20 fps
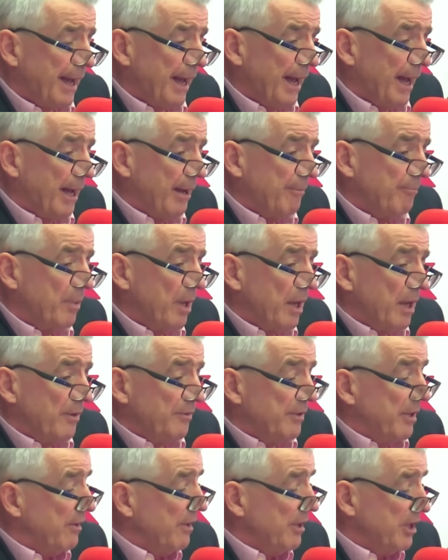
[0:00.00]
Um,
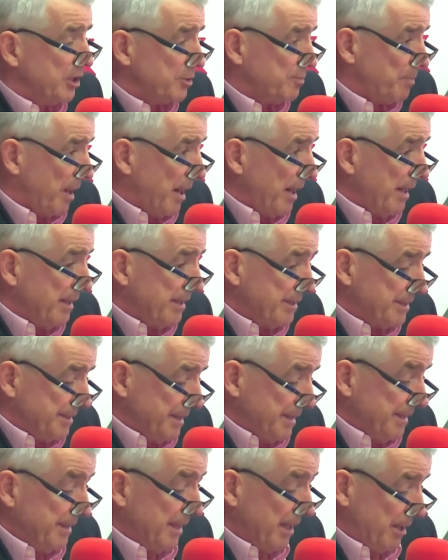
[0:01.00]
the Aer Lingus pilots
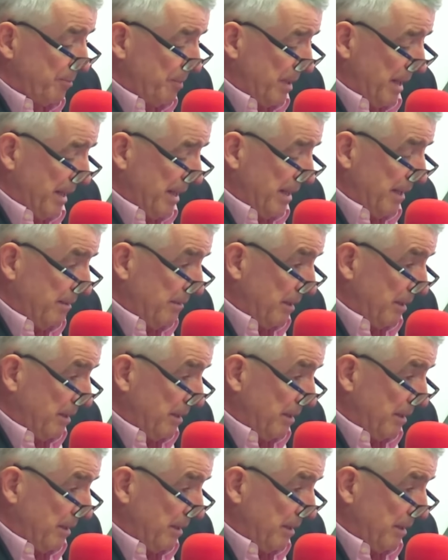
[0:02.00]
didn't get a pay